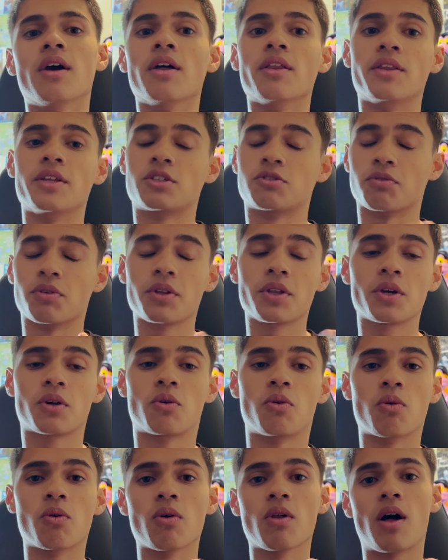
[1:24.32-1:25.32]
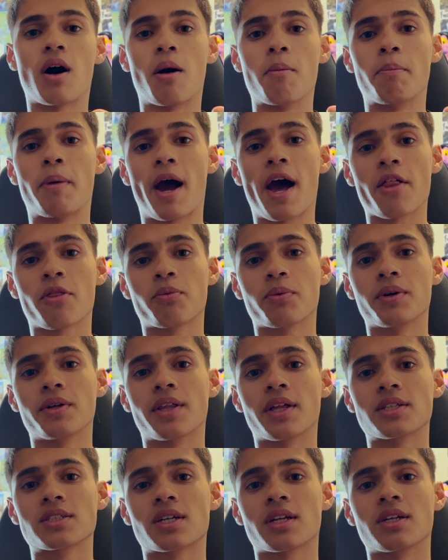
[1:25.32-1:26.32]
this really cool pathway
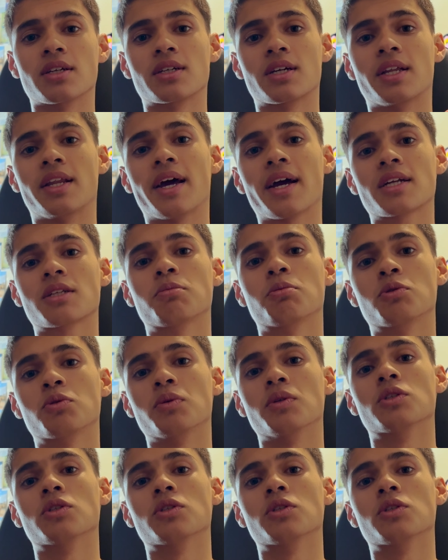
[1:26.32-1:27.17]
that's going to connect between